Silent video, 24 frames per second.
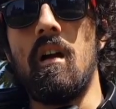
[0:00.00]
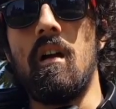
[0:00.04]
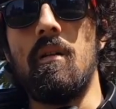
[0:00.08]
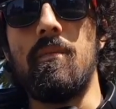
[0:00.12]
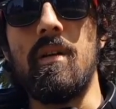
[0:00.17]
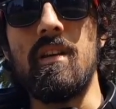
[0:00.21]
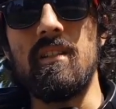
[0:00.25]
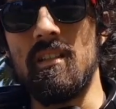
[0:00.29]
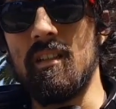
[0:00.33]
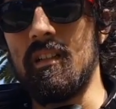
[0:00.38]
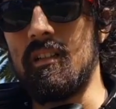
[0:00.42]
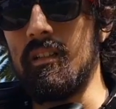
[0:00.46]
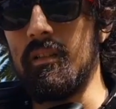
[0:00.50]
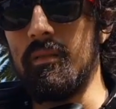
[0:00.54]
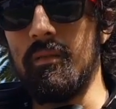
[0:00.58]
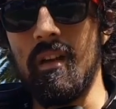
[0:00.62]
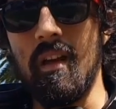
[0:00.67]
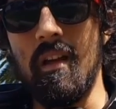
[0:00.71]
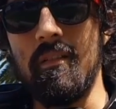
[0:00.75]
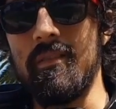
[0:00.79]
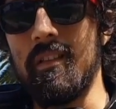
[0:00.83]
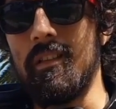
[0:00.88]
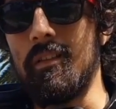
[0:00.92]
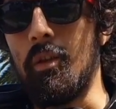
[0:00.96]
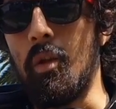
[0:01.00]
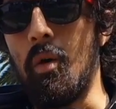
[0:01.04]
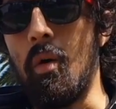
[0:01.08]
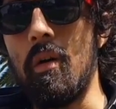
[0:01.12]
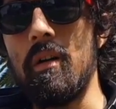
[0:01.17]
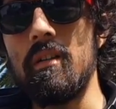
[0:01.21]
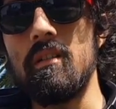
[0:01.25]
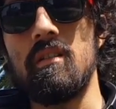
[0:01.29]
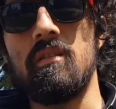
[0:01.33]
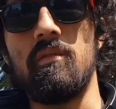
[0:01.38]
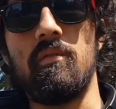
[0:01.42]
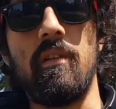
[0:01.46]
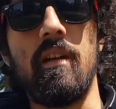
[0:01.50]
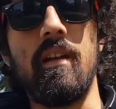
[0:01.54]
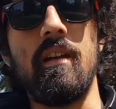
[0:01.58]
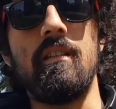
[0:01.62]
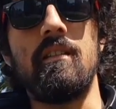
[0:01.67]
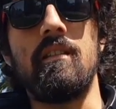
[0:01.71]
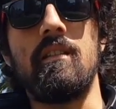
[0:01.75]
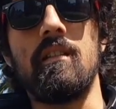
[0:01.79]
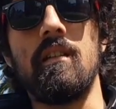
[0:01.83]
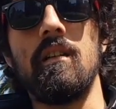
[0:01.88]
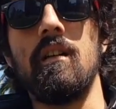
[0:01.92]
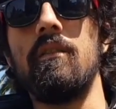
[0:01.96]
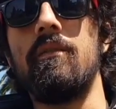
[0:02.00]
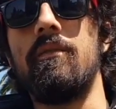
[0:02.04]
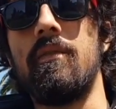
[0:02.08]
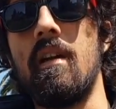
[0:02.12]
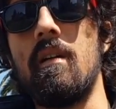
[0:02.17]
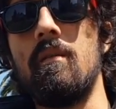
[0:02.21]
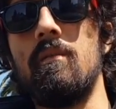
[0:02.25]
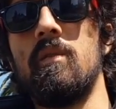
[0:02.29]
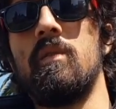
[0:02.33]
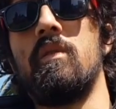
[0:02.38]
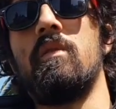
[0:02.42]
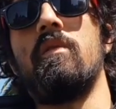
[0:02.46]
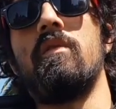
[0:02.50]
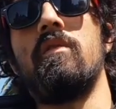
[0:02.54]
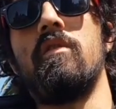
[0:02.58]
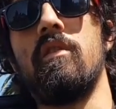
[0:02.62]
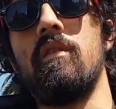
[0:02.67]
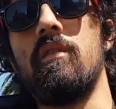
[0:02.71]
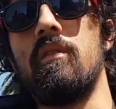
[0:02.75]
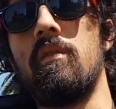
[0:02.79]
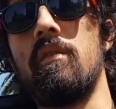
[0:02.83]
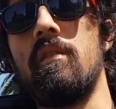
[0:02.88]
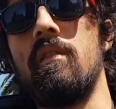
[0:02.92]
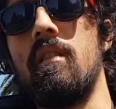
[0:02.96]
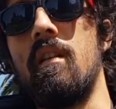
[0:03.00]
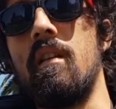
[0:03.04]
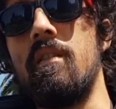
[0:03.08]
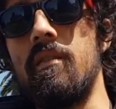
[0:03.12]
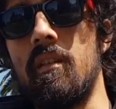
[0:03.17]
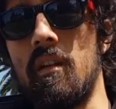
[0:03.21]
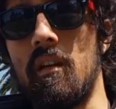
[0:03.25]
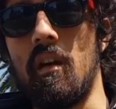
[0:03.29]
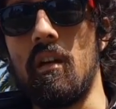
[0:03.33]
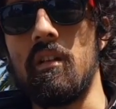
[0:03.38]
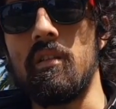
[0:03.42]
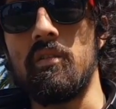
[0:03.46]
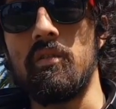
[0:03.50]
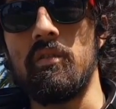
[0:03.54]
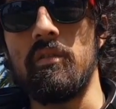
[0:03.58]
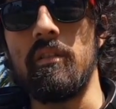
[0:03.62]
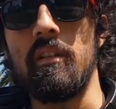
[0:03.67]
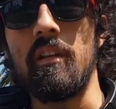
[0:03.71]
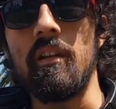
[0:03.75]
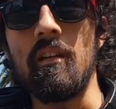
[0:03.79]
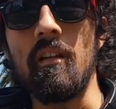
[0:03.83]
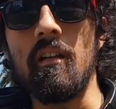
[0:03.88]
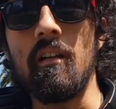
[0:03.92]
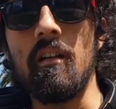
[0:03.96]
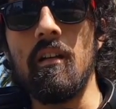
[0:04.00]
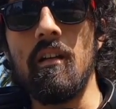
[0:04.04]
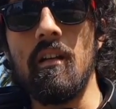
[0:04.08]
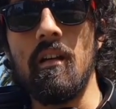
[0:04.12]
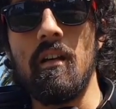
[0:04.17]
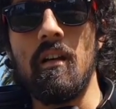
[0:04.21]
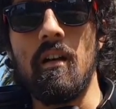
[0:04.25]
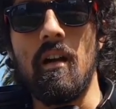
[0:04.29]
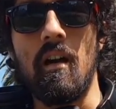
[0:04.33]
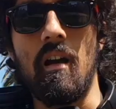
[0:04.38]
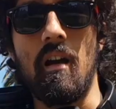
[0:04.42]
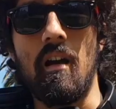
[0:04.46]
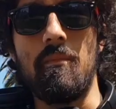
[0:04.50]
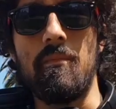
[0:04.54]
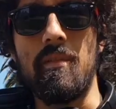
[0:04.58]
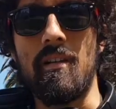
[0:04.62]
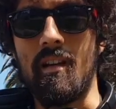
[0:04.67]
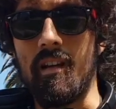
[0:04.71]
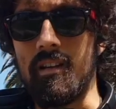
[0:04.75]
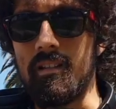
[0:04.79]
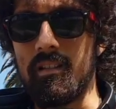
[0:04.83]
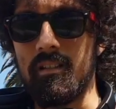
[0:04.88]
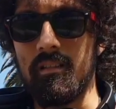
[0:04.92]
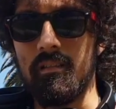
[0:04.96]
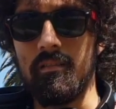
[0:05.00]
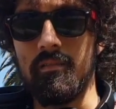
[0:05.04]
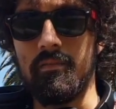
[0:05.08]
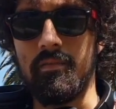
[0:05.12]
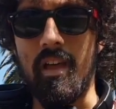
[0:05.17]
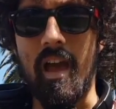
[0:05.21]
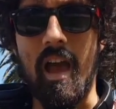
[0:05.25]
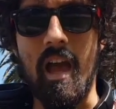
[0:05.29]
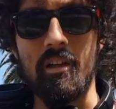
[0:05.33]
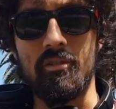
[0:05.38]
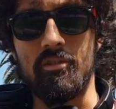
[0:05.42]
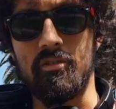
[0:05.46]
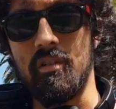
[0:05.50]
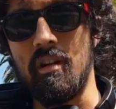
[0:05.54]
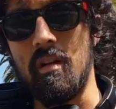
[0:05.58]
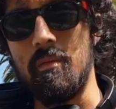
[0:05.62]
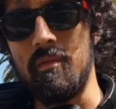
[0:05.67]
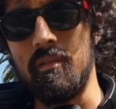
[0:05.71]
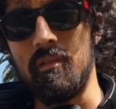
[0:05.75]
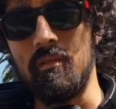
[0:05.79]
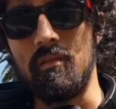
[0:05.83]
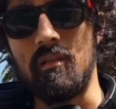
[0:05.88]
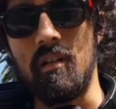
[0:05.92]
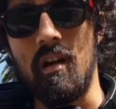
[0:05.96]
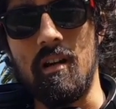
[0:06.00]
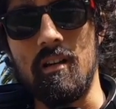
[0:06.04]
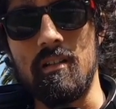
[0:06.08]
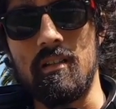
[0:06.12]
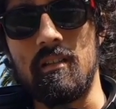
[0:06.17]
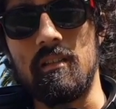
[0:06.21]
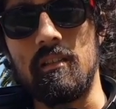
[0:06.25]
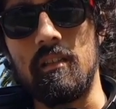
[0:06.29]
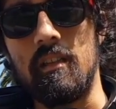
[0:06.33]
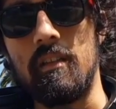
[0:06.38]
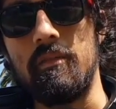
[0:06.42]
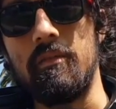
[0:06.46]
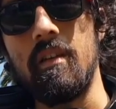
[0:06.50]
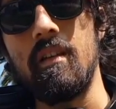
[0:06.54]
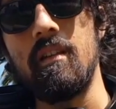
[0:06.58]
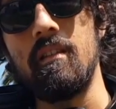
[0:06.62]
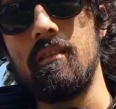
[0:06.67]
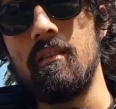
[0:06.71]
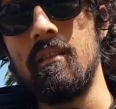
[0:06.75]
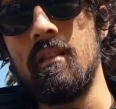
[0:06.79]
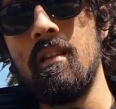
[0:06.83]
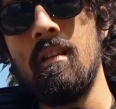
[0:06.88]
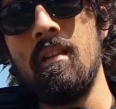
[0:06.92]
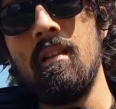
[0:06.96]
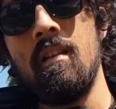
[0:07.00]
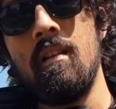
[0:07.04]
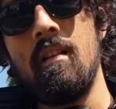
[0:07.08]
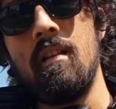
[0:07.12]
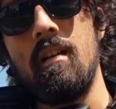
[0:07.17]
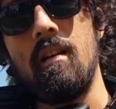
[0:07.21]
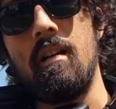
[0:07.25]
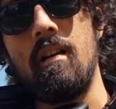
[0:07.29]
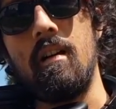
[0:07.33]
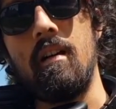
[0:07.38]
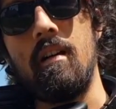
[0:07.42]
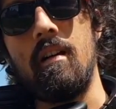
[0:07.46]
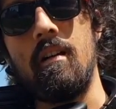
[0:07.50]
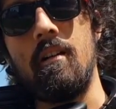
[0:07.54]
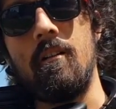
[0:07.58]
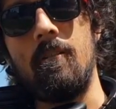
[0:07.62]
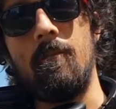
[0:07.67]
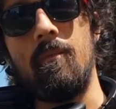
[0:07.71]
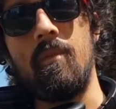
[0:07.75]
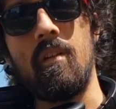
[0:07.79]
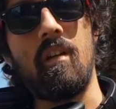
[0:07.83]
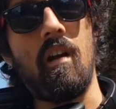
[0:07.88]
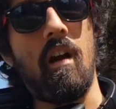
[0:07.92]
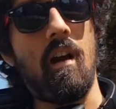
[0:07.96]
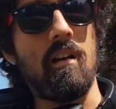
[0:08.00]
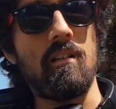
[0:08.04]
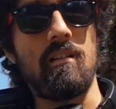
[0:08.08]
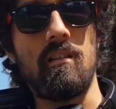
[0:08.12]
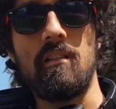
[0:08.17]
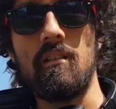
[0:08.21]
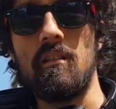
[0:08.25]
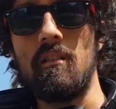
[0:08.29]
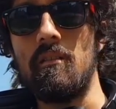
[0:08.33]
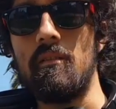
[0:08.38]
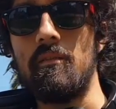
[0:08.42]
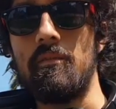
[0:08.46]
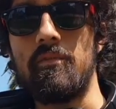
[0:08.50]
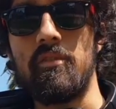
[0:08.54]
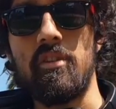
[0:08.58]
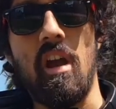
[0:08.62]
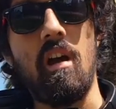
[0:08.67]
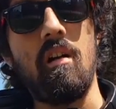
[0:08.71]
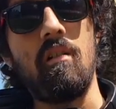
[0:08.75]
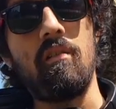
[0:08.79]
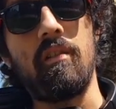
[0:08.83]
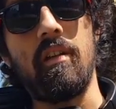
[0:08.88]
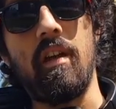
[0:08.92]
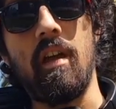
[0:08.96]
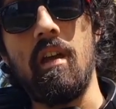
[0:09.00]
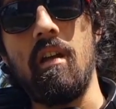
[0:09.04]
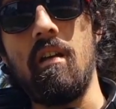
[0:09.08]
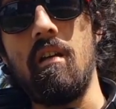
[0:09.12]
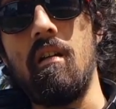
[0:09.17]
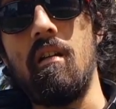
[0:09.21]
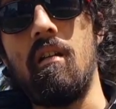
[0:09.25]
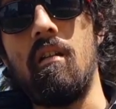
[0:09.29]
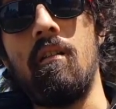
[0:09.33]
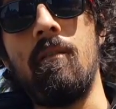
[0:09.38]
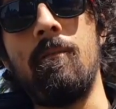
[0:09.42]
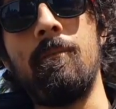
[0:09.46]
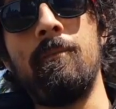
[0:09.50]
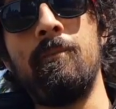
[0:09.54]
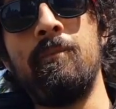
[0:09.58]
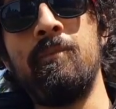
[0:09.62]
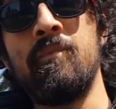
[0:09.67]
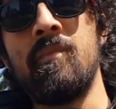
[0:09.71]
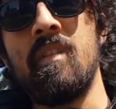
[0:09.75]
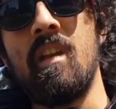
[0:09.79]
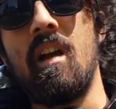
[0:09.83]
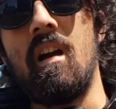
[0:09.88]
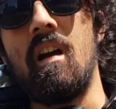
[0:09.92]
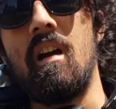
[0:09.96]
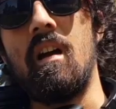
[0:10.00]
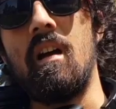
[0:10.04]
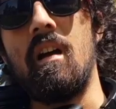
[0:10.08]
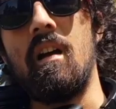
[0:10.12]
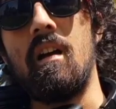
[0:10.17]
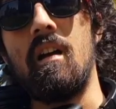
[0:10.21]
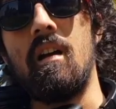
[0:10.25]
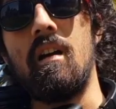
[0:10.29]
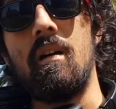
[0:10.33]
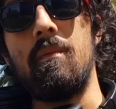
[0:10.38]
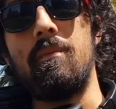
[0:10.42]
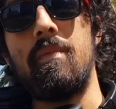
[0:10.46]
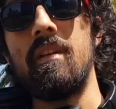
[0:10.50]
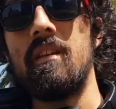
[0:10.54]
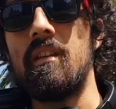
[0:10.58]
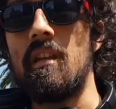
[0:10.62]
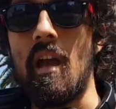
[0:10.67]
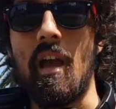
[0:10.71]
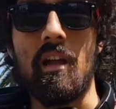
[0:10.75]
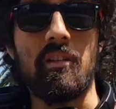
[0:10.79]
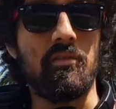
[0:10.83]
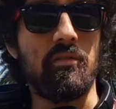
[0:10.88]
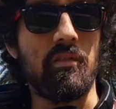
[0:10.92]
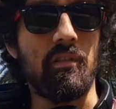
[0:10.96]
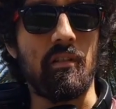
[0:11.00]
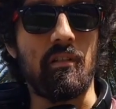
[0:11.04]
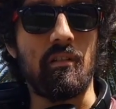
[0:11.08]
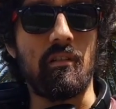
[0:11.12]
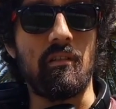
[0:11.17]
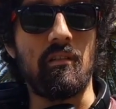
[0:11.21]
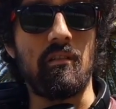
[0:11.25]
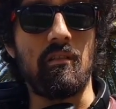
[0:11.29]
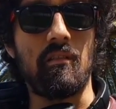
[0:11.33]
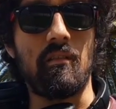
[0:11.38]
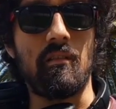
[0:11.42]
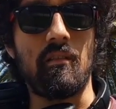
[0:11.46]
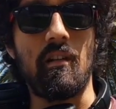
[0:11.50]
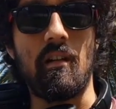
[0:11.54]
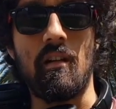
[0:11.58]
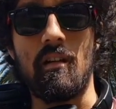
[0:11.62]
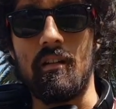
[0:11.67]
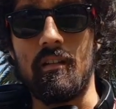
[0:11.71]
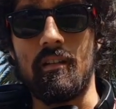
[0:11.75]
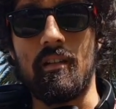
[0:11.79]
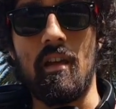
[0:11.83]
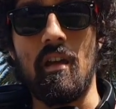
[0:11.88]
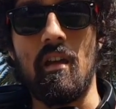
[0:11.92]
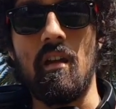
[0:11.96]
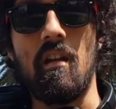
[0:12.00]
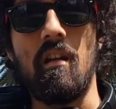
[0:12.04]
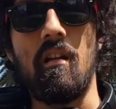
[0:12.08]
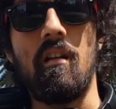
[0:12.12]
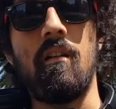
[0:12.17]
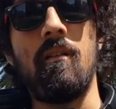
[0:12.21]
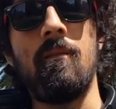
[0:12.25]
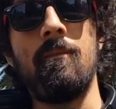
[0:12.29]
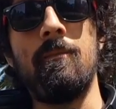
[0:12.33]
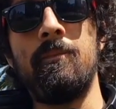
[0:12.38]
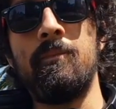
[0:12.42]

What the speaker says: Basically, we have the lowest rates of families with children in the country. Because of the astronomical cost of living, the cost of childcare, pediatric care,